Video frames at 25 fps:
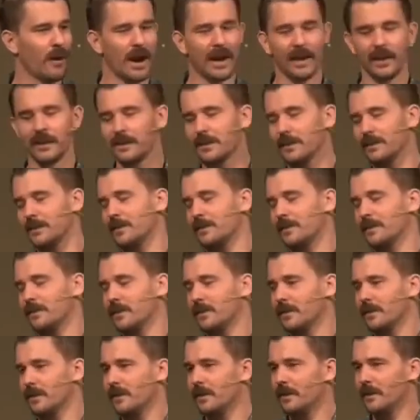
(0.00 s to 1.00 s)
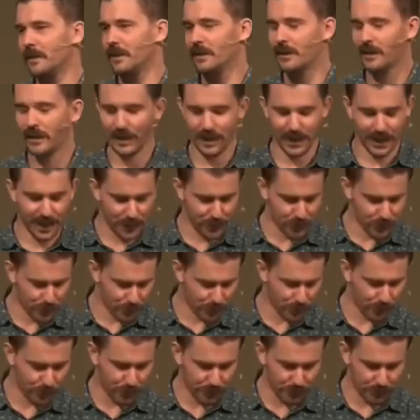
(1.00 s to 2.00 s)
grace, and
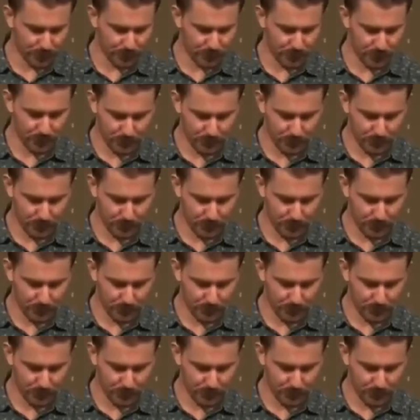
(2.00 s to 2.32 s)
truth.